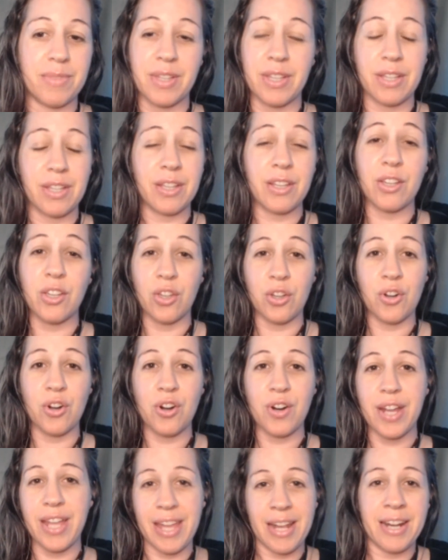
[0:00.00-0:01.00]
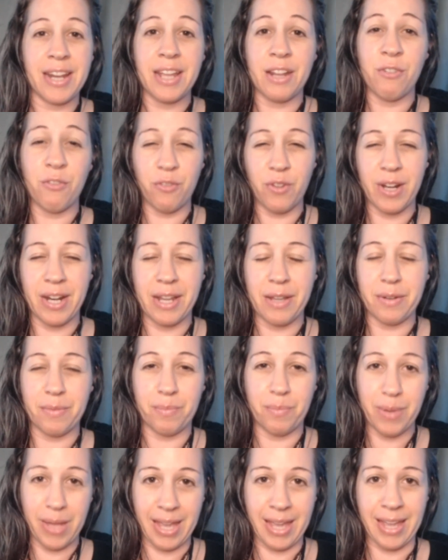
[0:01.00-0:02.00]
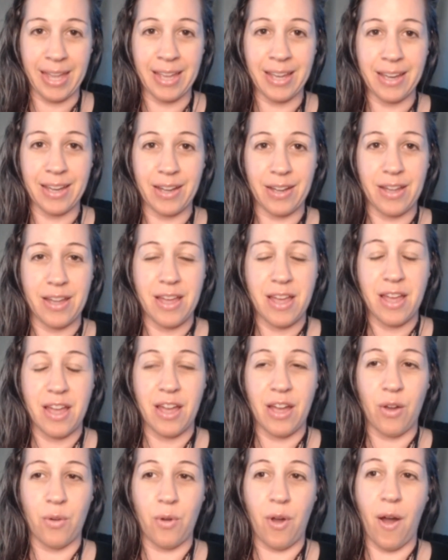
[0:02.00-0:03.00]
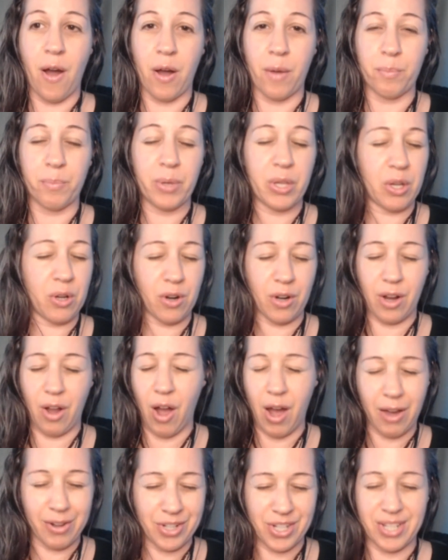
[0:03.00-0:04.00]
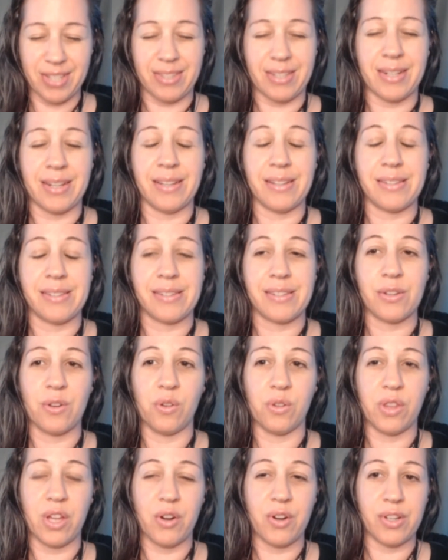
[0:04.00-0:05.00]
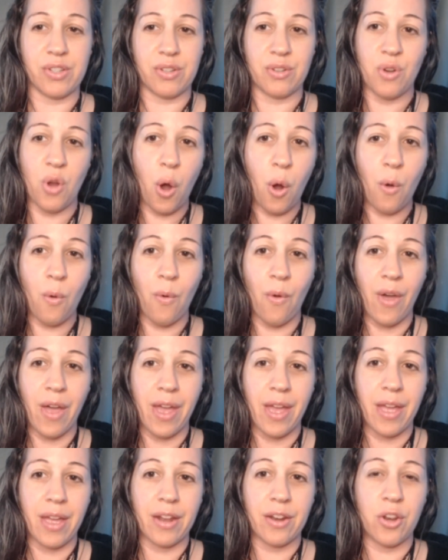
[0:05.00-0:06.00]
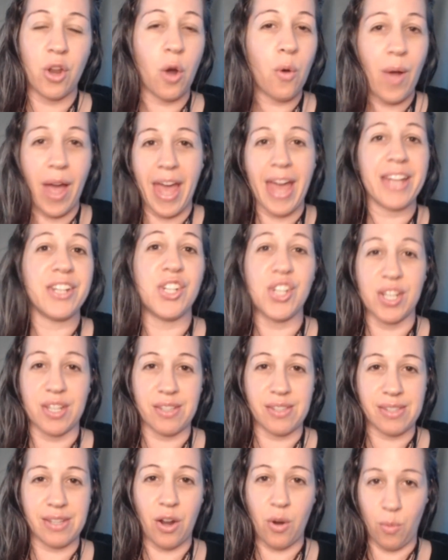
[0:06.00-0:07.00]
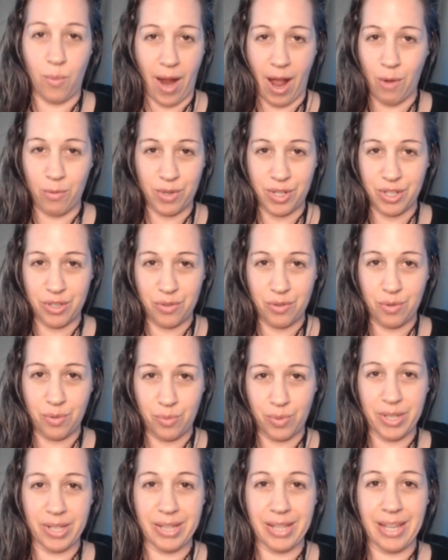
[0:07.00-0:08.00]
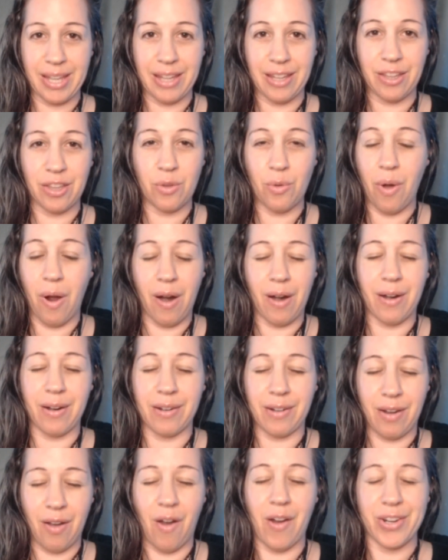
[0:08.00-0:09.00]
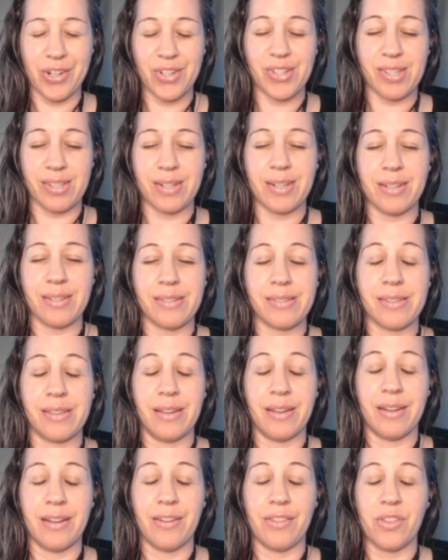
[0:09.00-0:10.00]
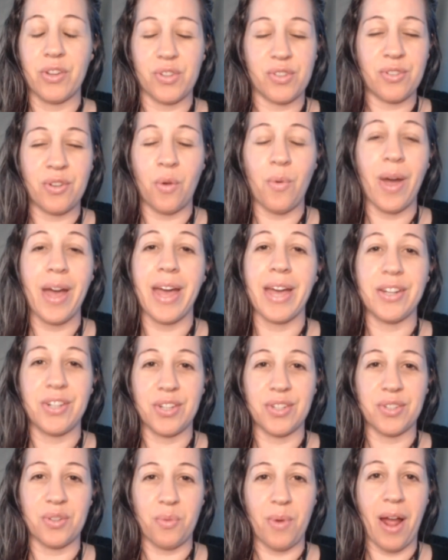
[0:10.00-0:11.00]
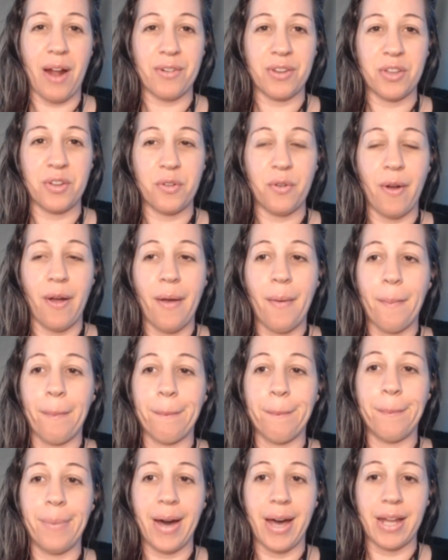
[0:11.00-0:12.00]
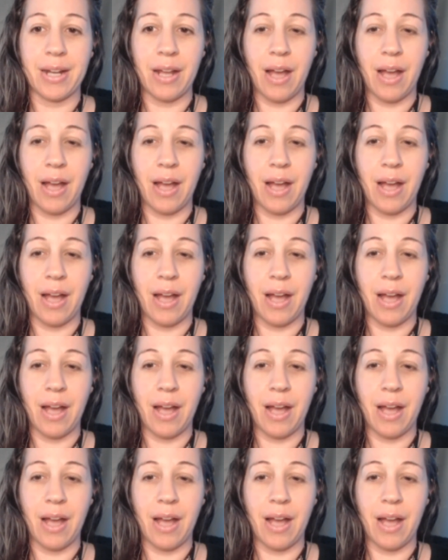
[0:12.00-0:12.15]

you're an infinite being, pure consciousness. So there is no edges around you, really. You are consciousness. There's no edges around you. But